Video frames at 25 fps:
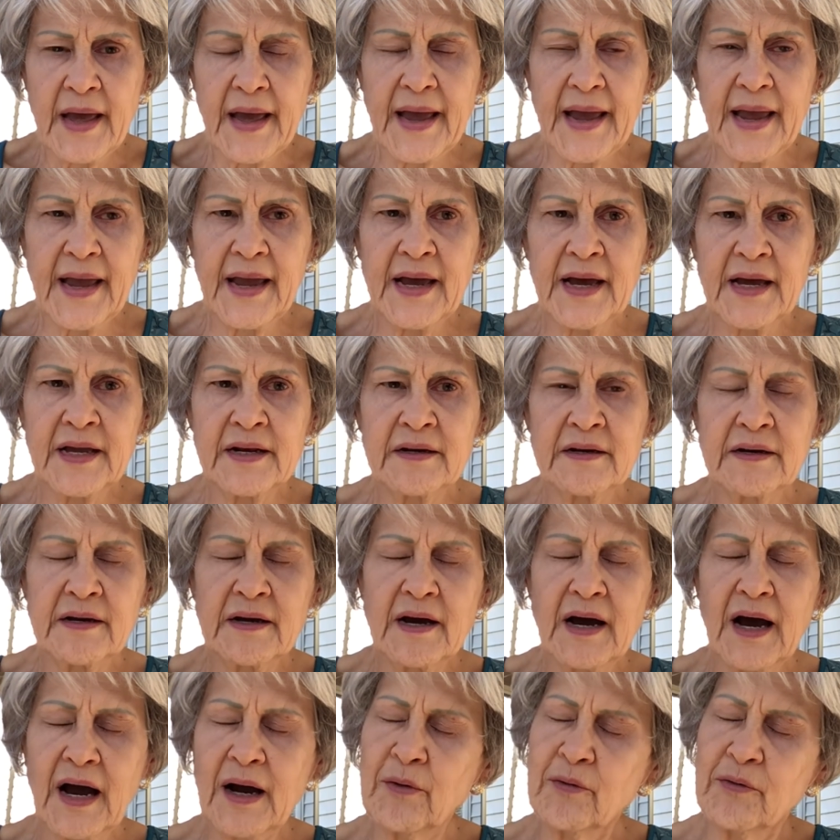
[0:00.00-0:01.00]
and
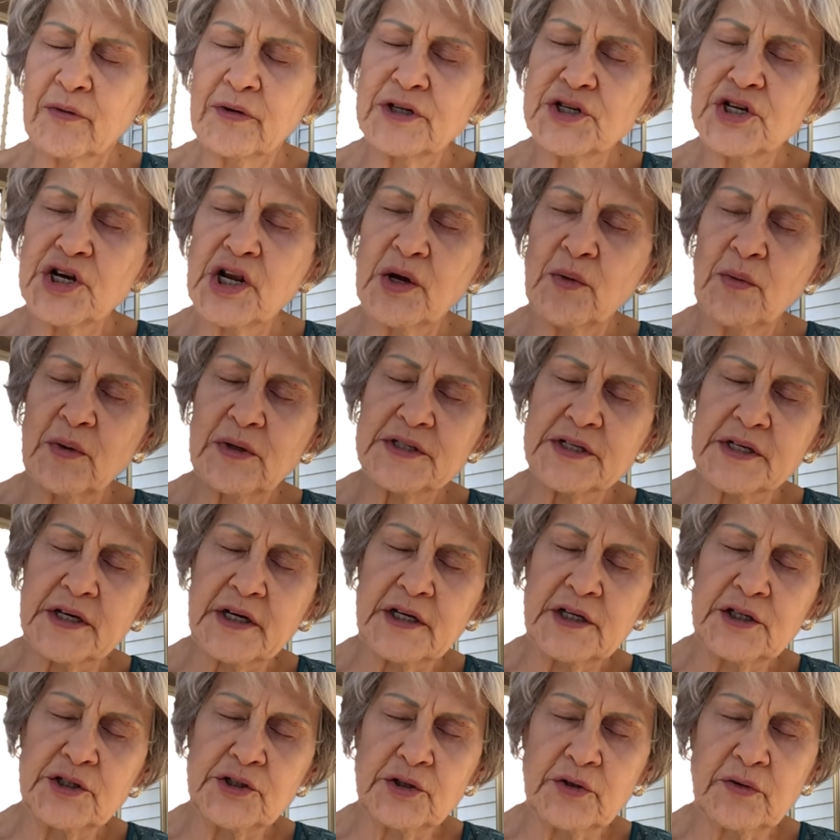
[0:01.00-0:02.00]
I originally wasn't going
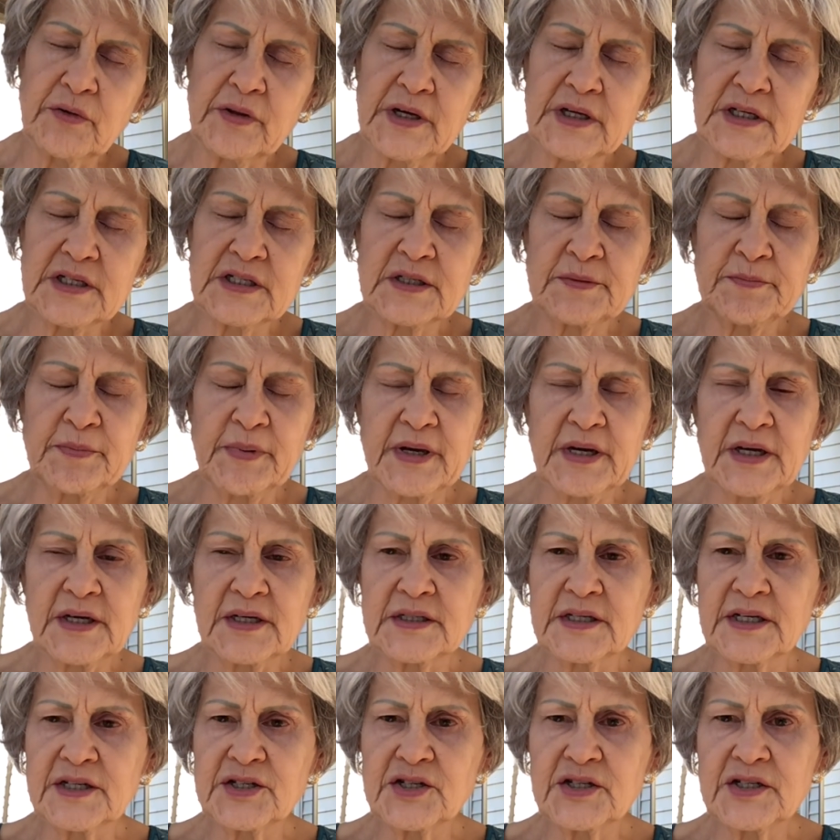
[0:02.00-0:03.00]
to do this
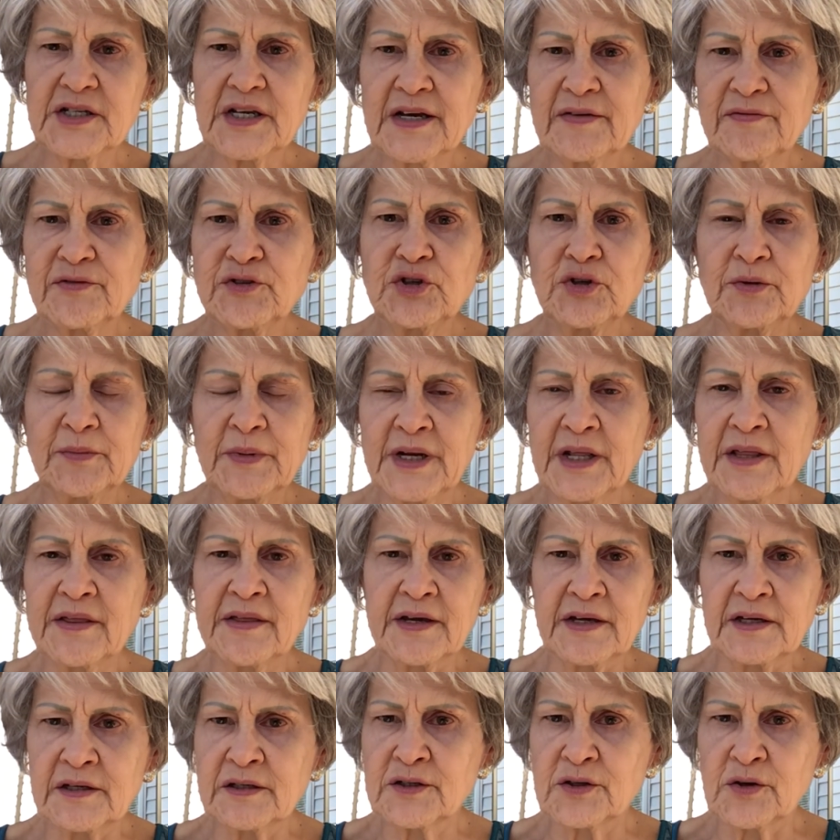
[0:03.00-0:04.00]
because I just have too many
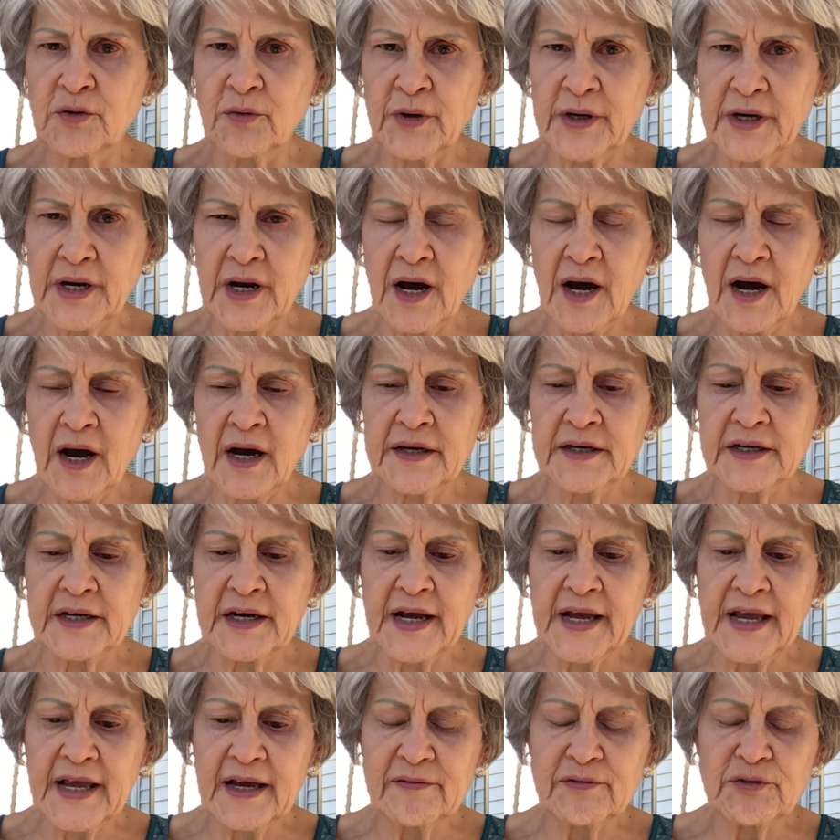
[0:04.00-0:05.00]
things going on and I
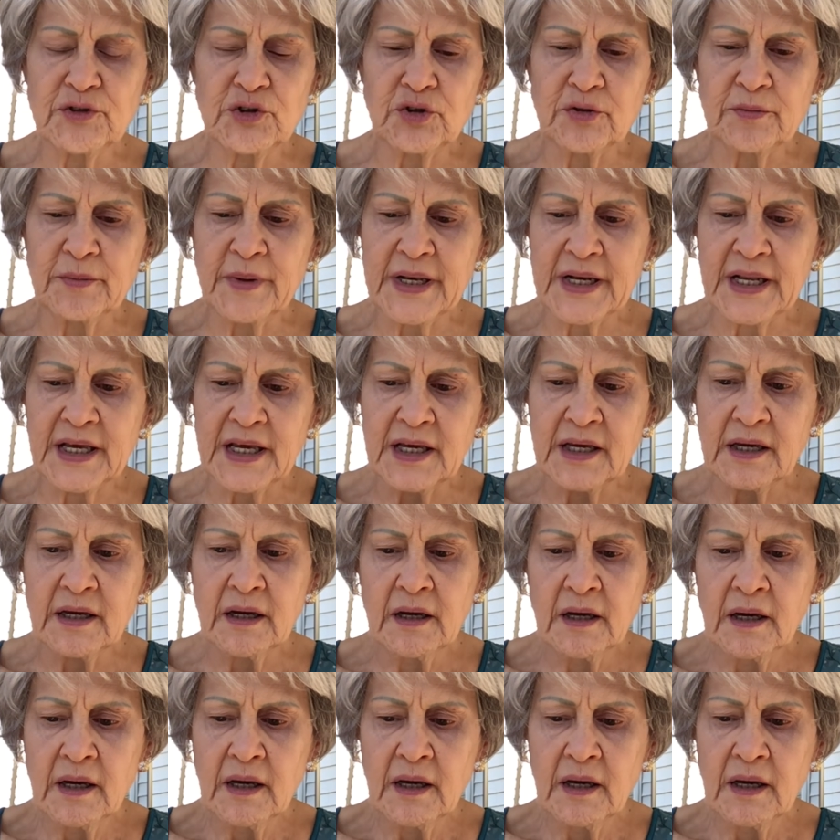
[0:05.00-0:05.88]
have too many